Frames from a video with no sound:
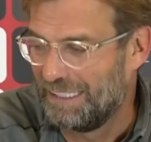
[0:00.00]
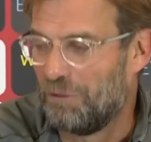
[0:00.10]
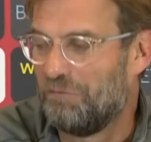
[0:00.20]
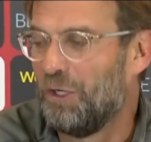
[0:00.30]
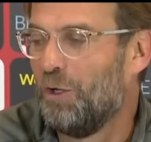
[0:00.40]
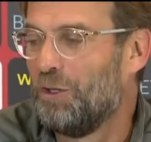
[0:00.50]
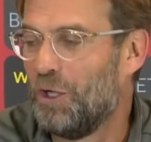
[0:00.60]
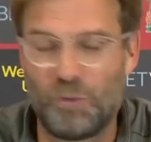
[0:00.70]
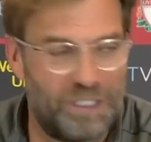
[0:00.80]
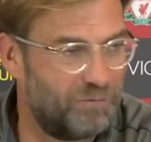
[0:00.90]
on, we all
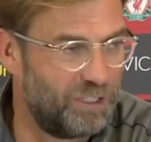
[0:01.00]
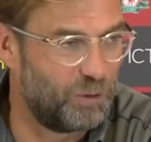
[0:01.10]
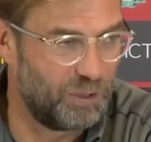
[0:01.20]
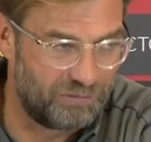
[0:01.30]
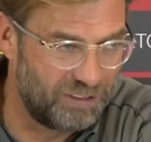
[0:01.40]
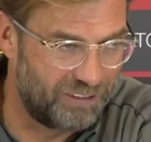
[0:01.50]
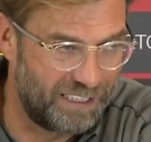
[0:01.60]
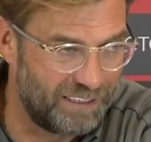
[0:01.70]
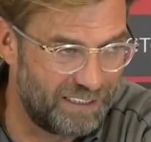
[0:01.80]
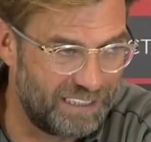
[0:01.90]
know that we could have
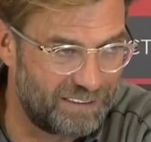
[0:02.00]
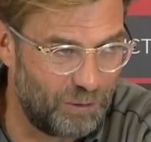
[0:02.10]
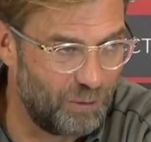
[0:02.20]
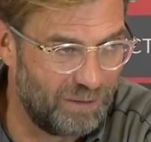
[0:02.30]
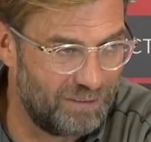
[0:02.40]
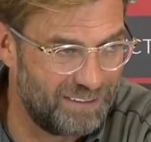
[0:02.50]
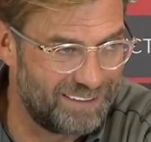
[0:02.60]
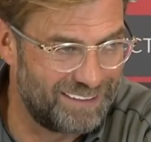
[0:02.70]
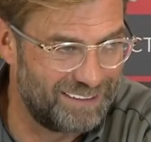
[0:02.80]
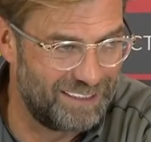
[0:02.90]
defended that goal
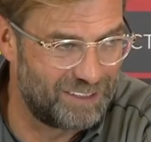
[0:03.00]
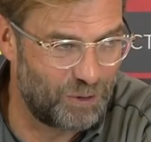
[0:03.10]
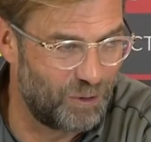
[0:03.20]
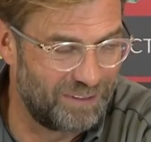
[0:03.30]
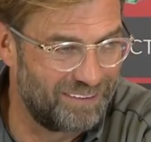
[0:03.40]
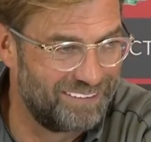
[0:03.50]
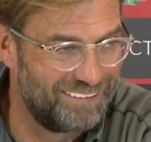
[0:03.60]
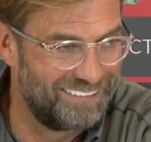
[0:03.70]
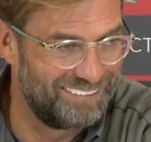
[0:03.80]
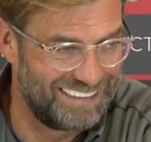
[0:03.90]
that he scored.
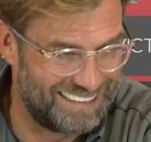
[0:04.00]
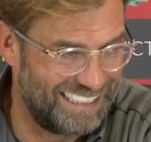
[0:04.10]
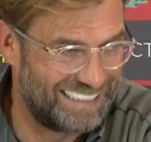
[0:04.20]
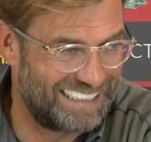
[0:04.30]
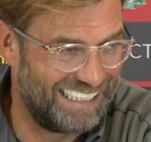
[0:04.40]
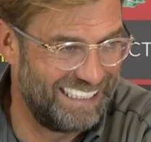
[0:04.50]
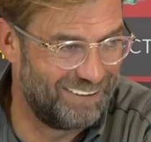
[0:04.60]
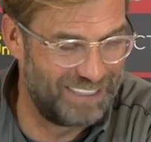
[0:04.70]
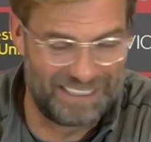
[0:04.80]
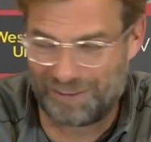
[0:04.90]
That's
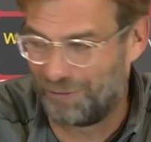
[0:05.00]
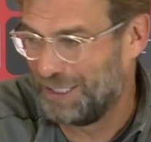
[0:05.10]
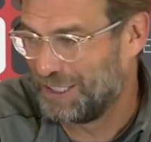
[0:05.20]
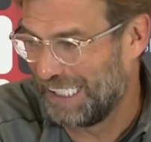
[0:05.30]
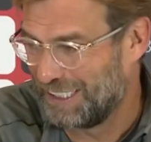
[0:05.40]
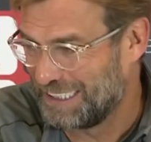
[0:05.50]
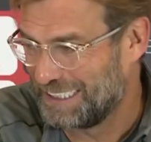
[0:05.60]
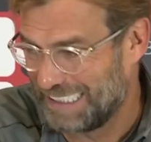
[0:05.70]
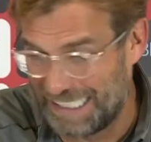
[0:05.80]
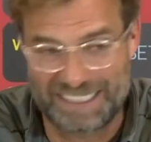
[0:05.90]
clear. We had three
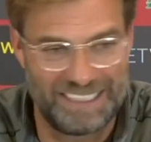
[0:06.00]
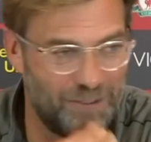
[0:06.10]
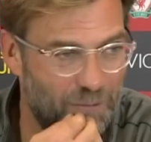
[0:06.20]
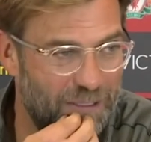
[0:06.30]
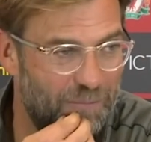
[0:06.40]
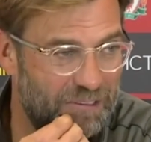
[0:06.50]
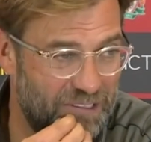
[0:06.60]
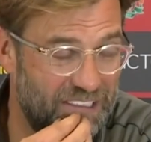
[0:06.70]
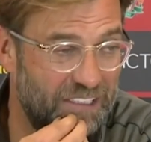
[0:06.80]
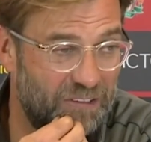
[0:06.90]
challenges. Yes, he did well,
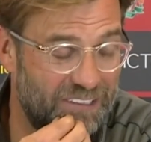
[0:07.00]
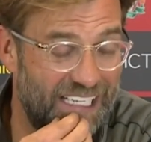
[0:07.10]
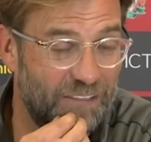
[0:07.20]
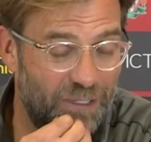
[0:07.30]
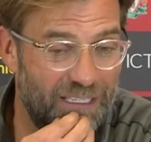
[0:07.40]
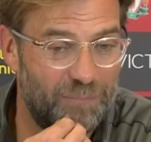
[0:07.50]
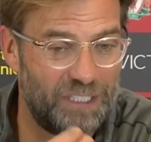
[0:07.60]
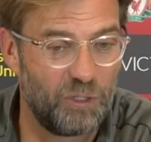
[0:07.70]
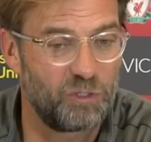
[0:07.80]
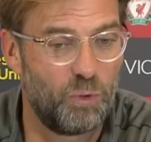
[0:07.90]
but he did that well
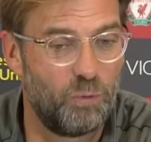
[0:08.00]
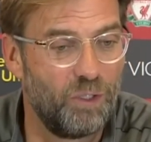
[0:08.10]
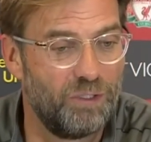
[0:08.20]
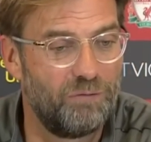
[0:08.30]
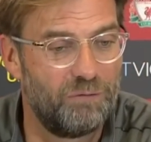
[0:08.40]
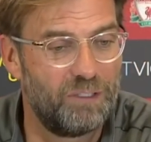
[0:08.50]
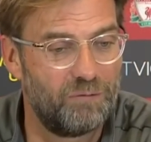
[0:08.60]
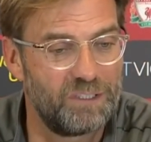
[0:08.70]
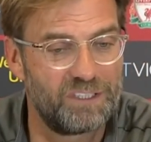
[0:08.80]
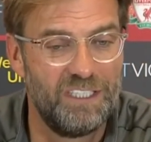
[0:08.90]
because we won.
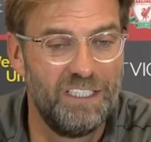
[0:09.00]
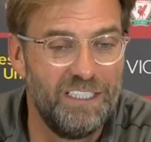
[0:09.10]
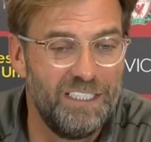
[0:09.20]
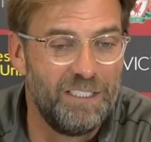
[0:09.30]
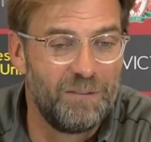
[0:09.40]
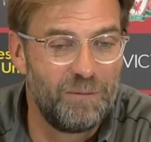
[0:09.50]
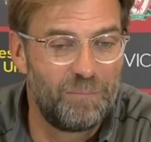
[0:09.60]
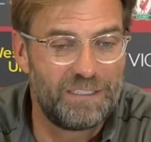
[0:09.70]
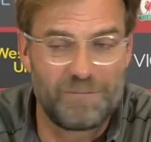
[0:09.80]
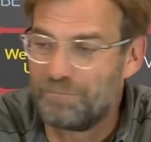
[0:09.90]
It was a
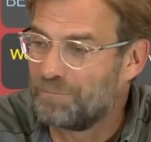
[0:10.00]
bit.